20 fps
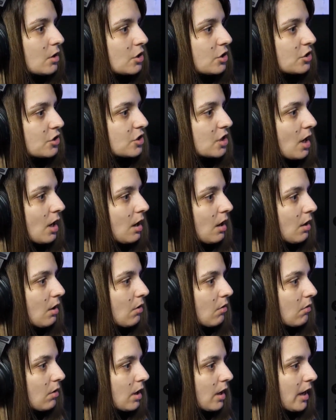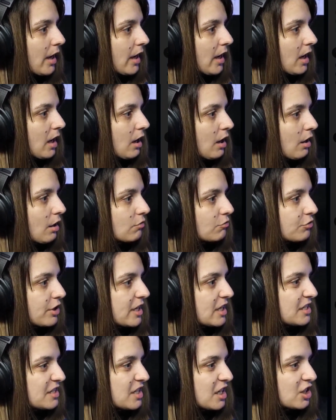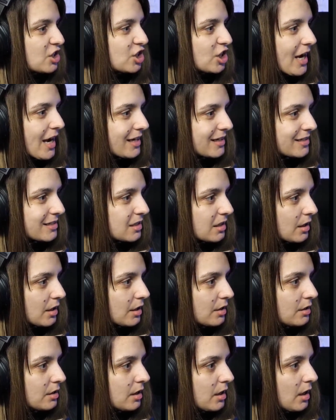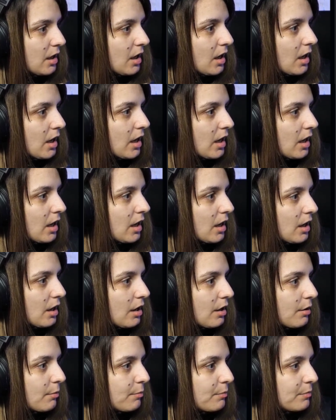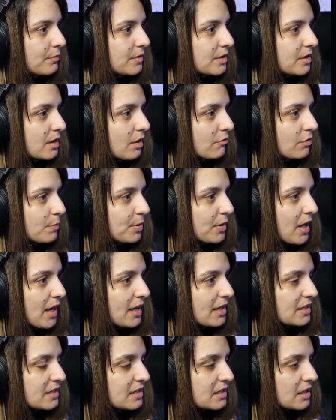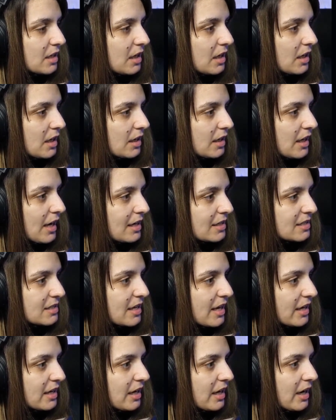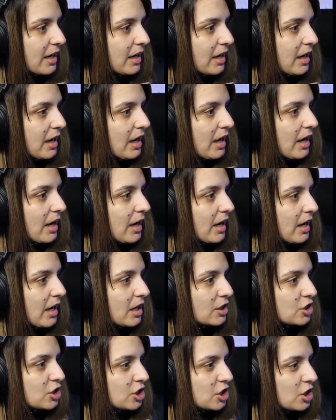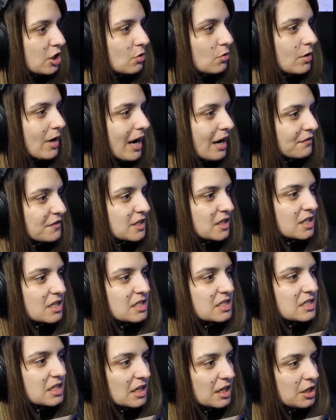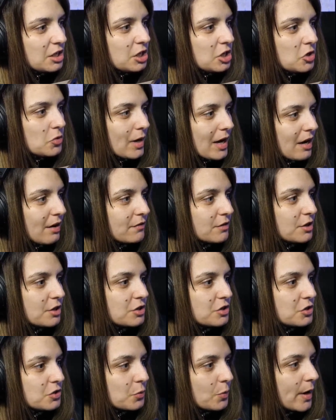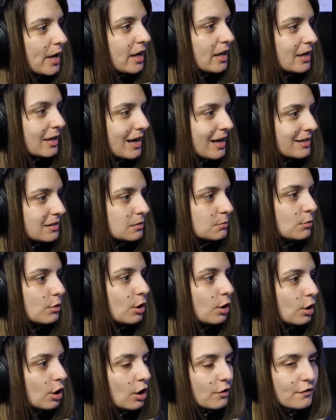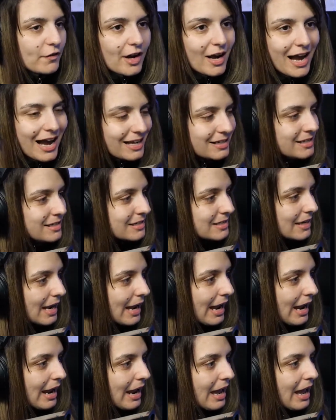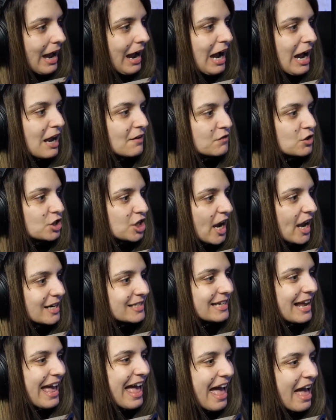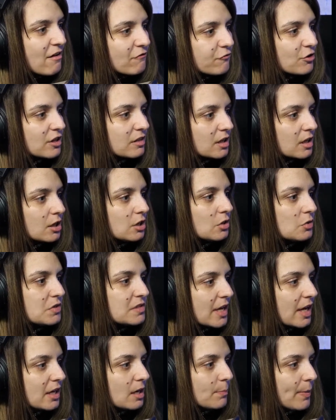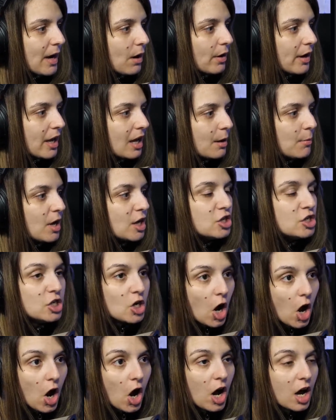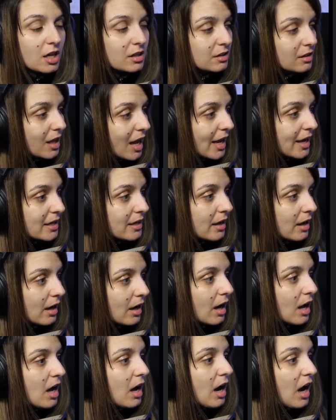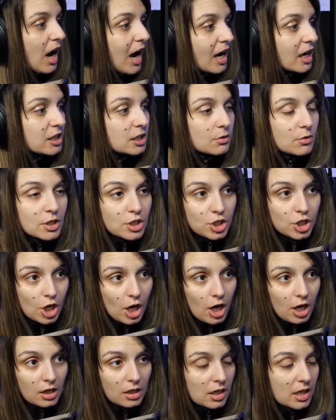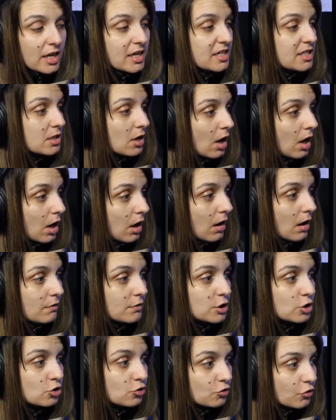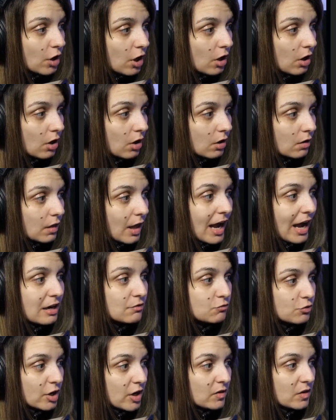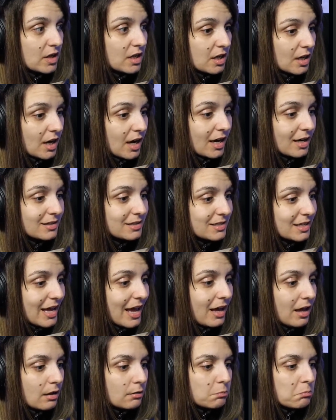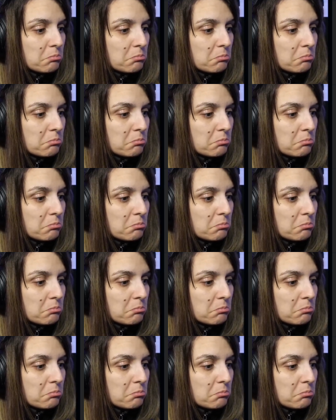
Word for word: So Reese Jackson replies to Kat saying, do you have to continue having a Twittergasm over Andy? I've checked everything you say about him and you're a liar. Are you a journalist or a troll? I really can't tell.